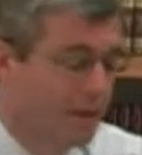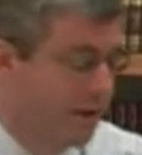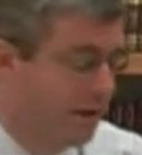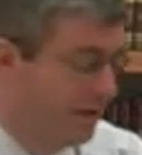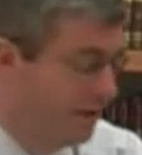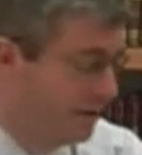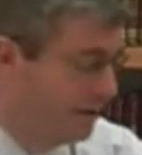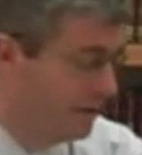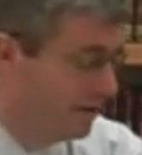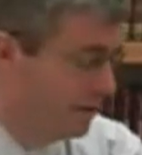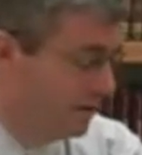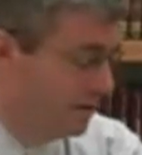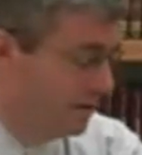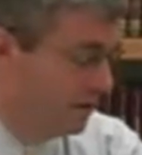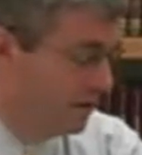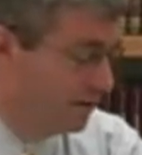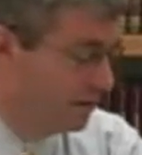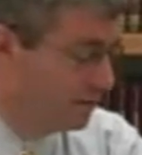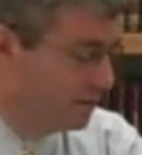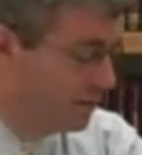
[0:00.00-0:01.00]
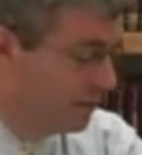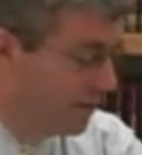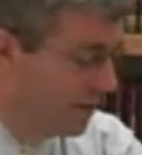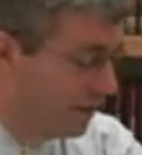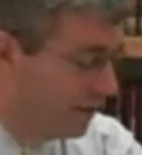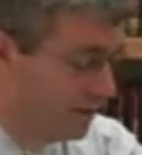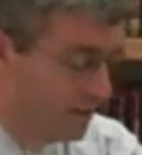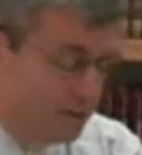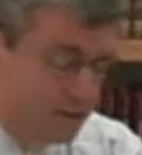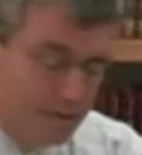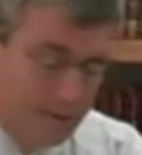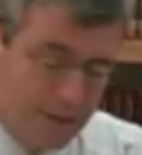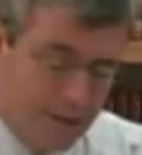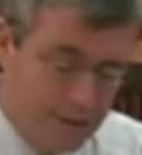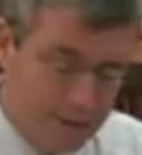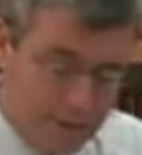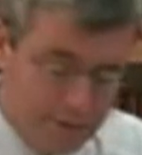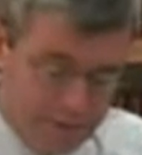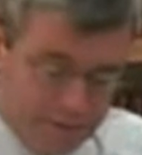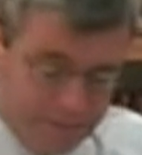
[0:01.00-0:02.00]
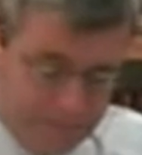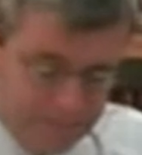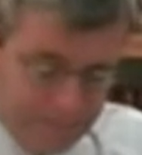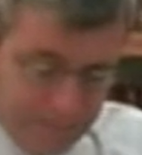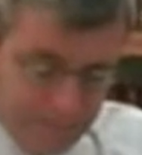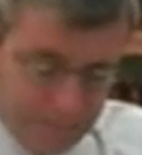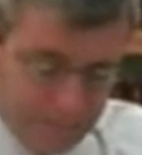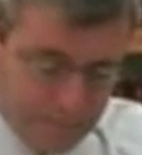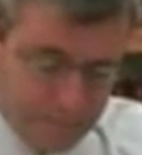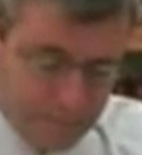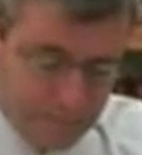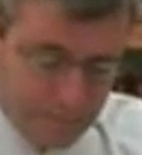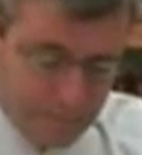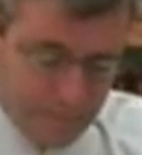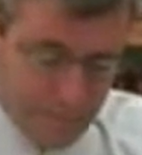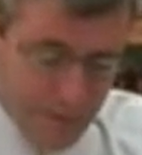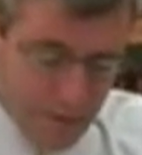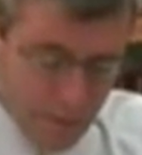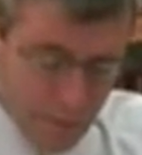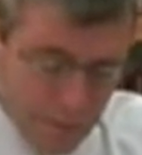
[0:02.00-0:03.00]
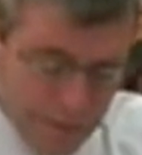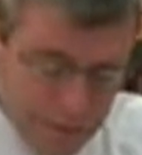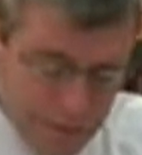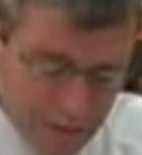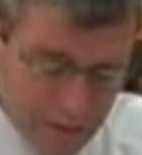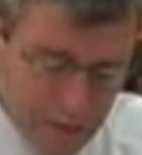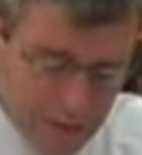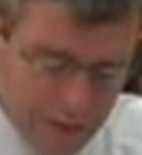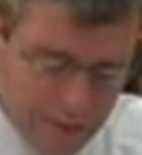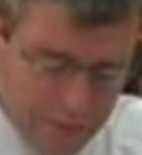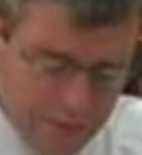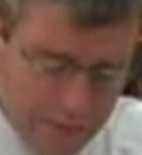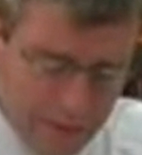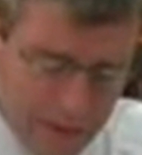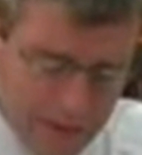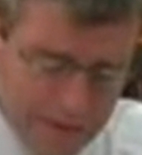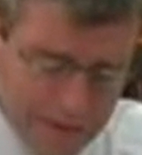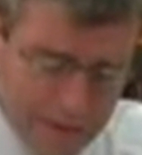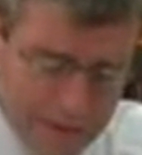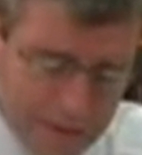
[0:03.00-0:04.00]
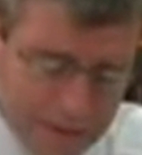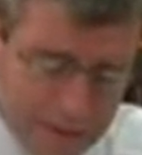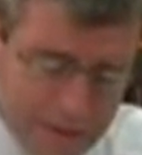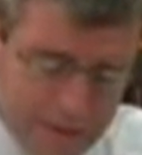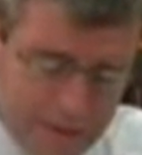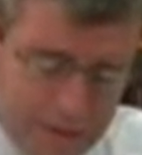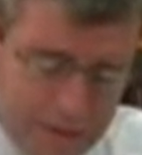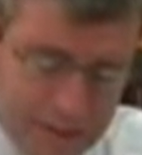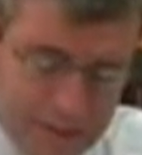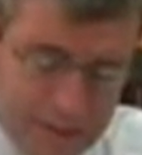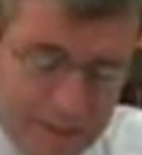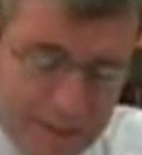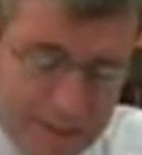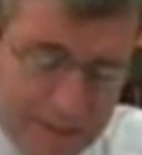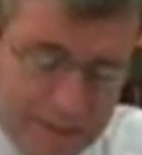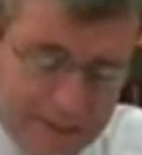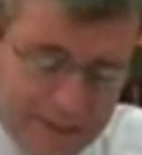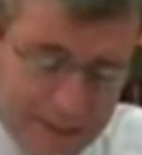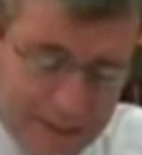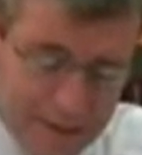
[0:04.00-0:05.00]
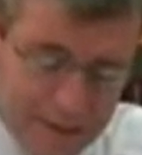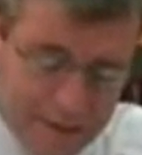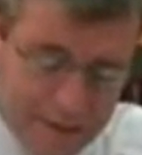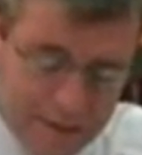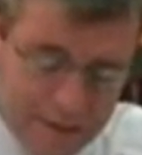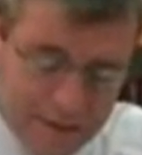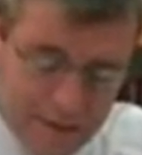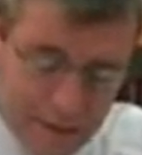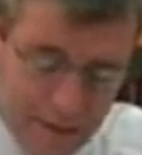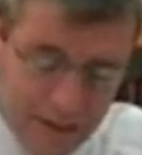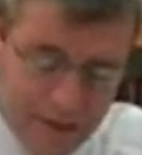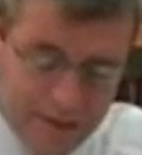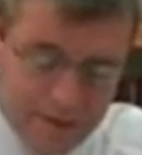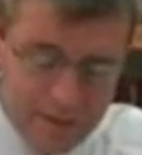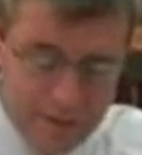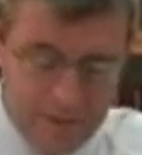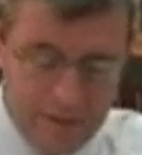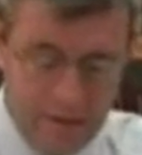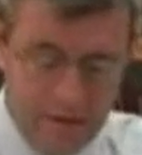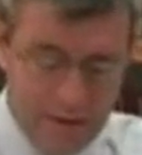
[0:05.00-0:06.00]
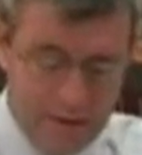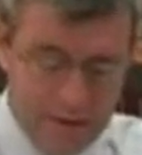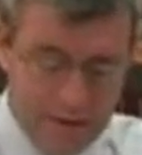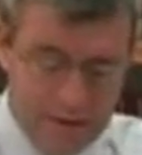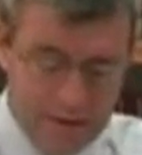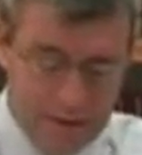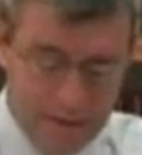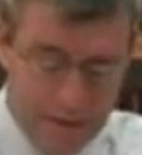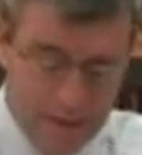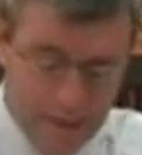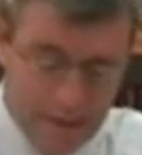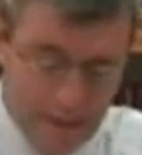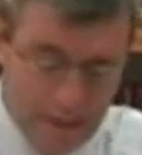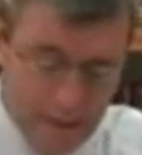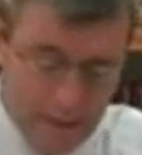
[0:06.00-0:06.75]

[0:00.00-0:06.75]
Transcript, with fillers: Okay? So now he says, We know love by this, that he laid down his life for us.